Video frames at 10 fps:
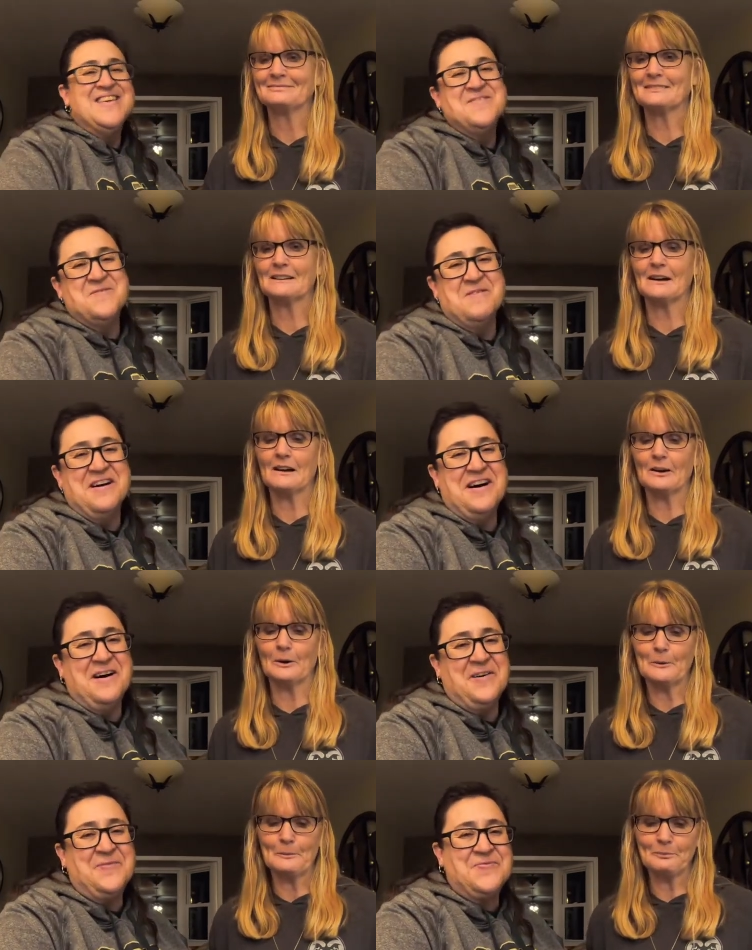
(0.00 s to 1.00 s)

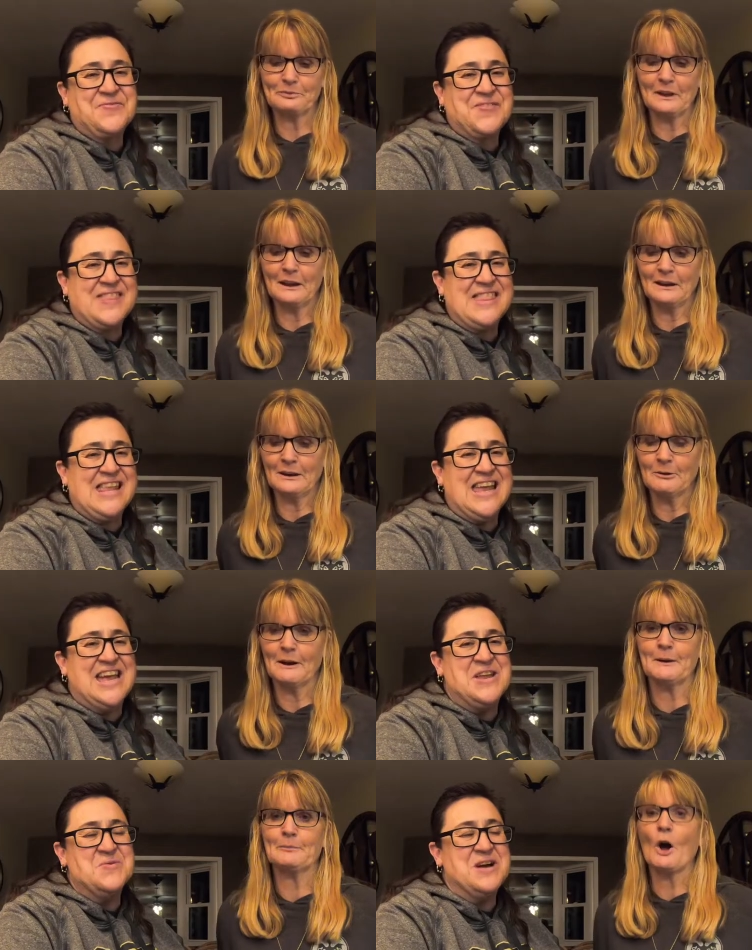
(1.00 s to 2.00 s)
Speaker 1: Well,
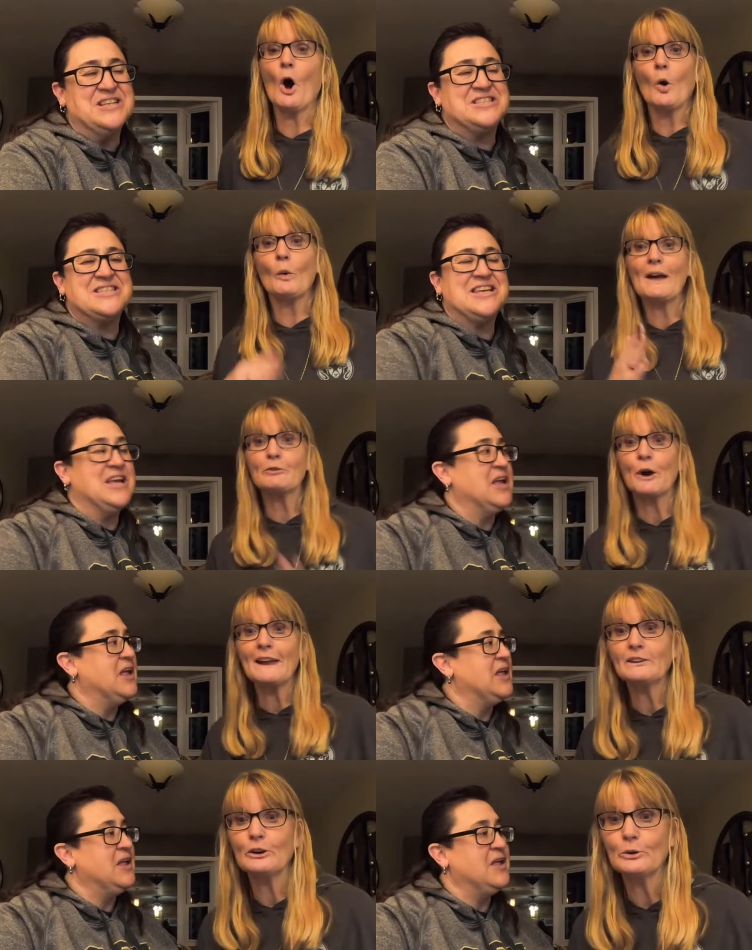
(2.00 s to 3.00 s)
anyway. Anyways. Oh, we have
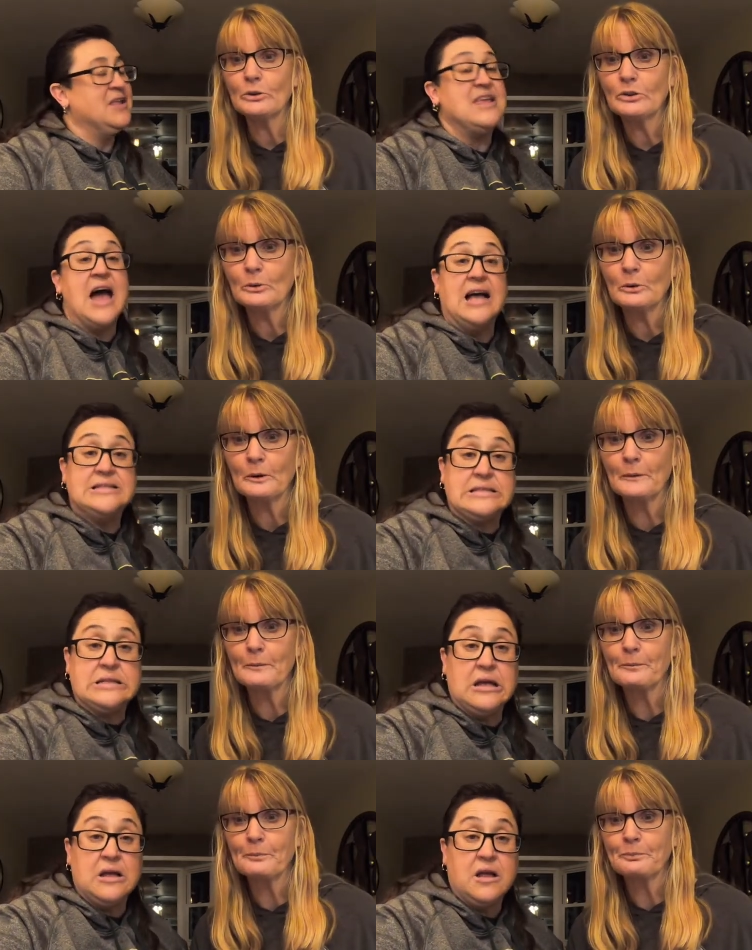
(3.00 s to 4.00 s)
great news.
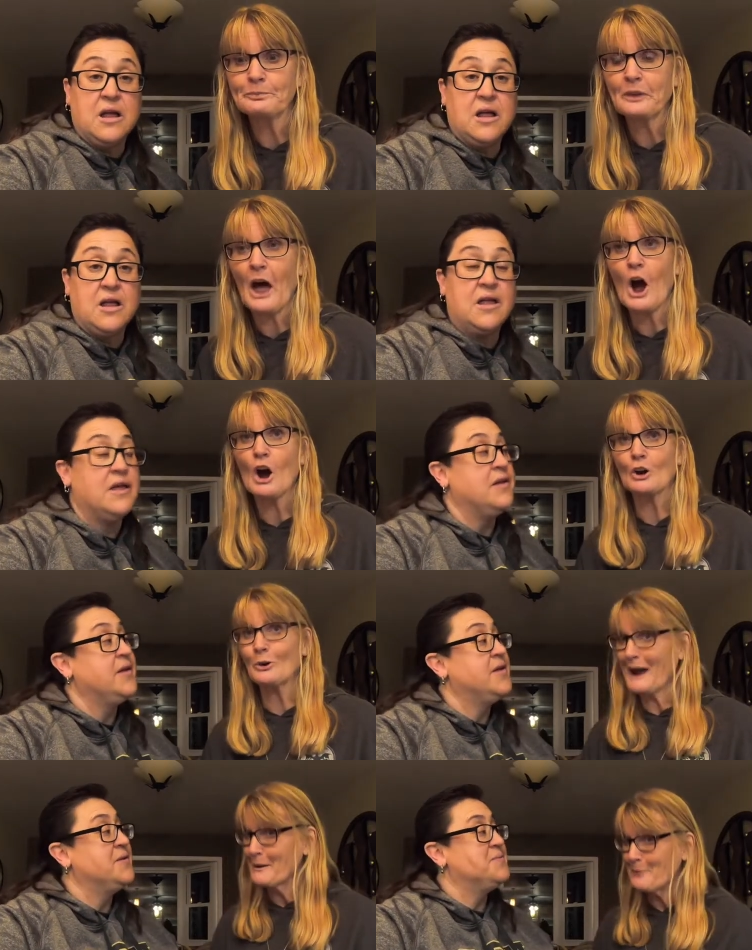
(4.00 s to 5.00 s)
Yes. Our
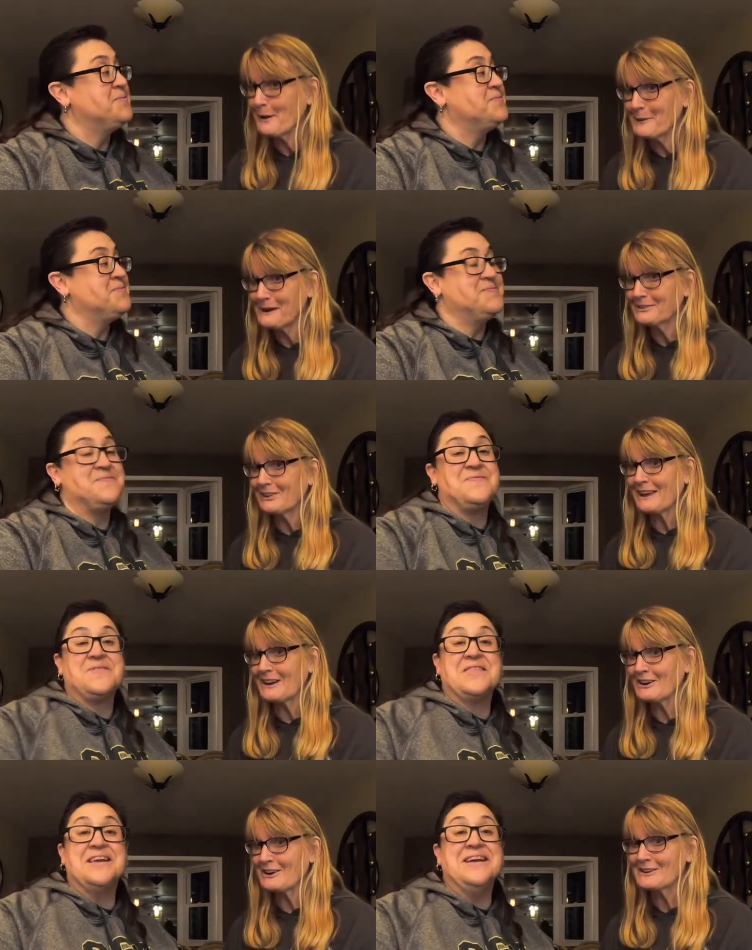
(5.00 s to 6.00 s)
grandbaby is
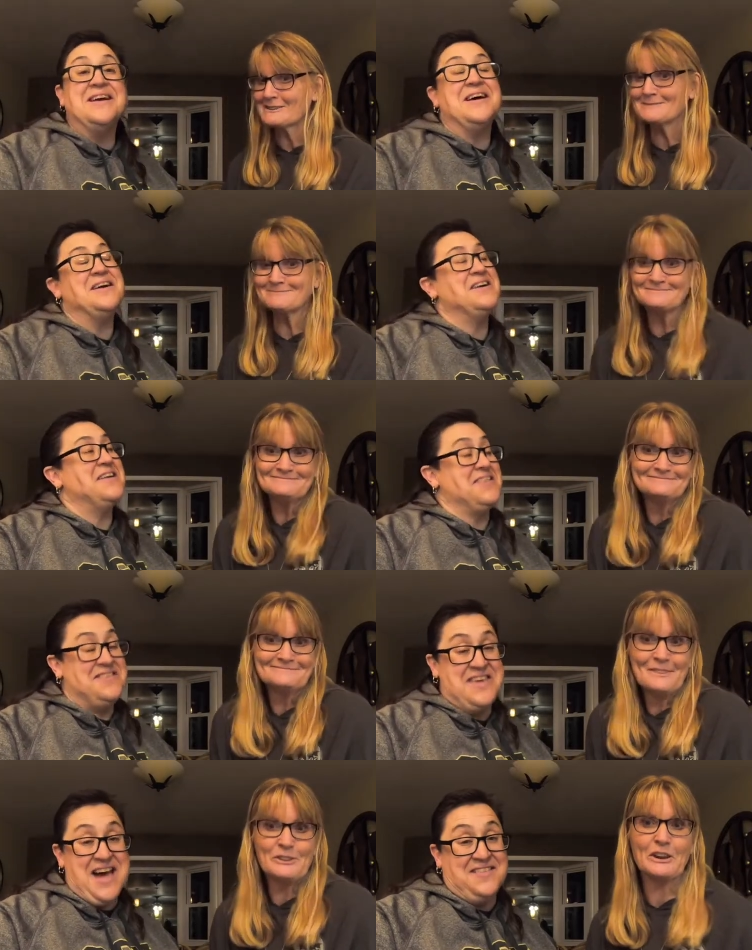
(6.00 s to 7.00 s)
here.
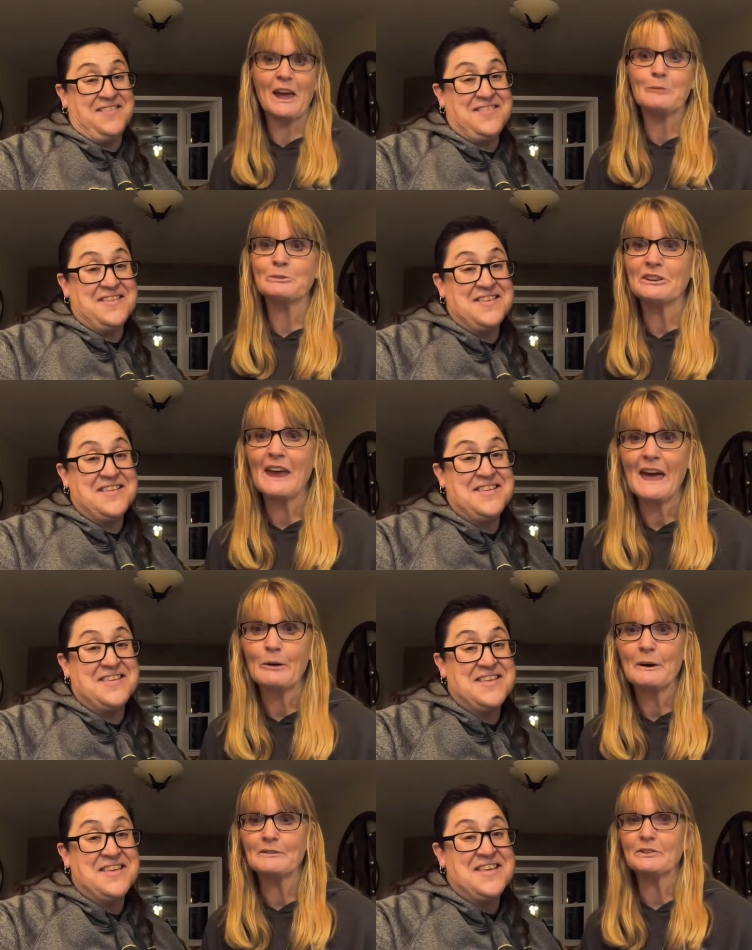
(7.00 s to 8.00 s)
Yes. She came
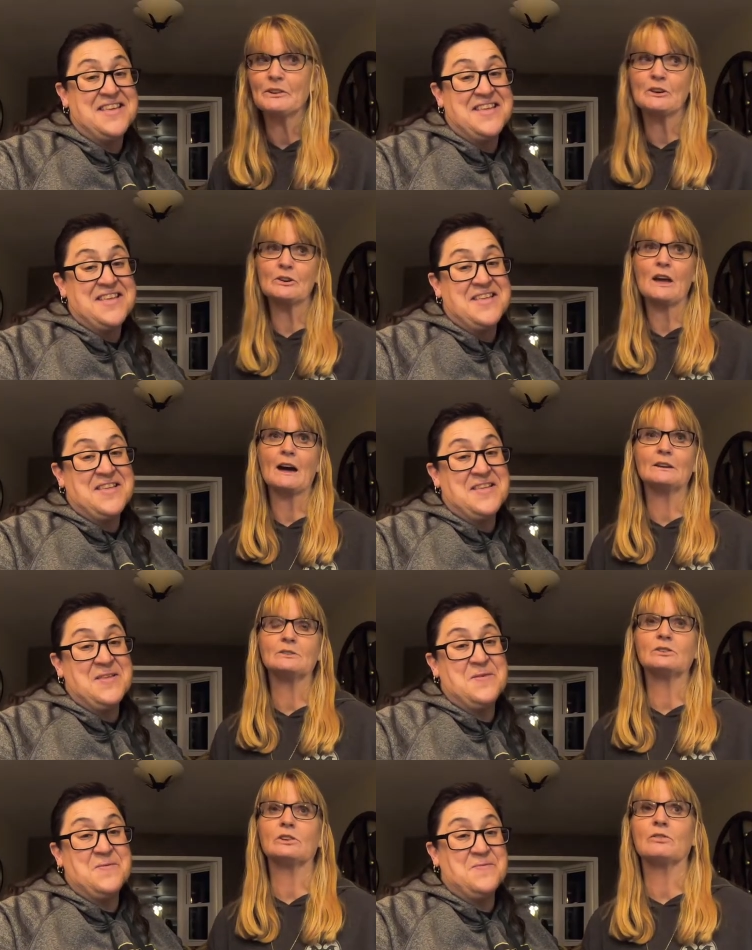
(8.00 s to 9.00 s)
today. We haven't seen her
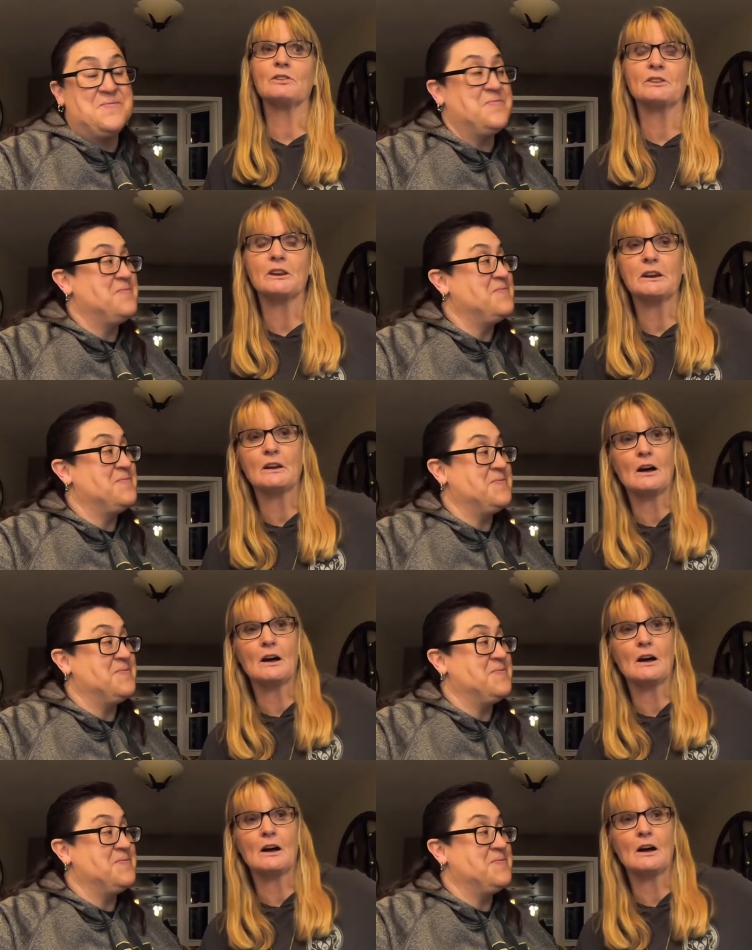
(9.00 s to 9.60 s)
yet. She's visiting